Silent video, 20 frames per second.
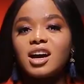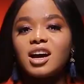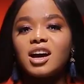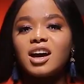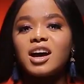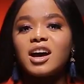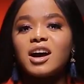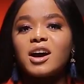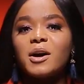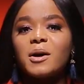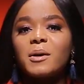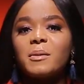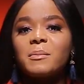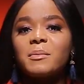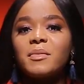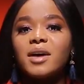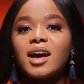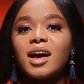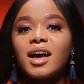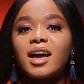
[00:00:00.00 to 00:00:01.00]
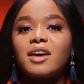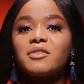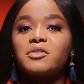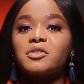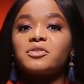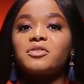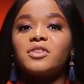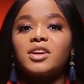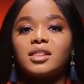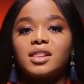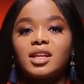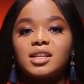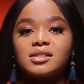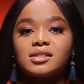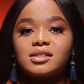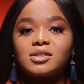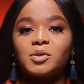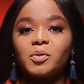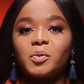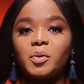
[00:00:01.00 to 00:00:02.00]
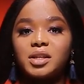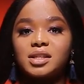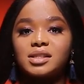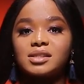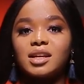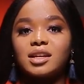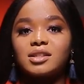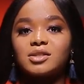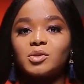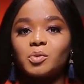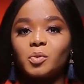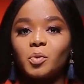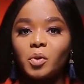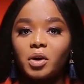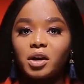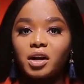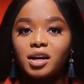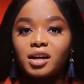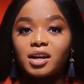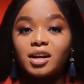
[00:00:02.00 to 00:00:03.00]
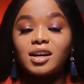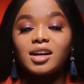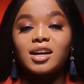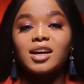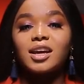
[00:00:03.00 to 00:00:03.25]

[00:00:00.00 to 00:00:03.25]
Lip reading: I have a friend that still wears that to work.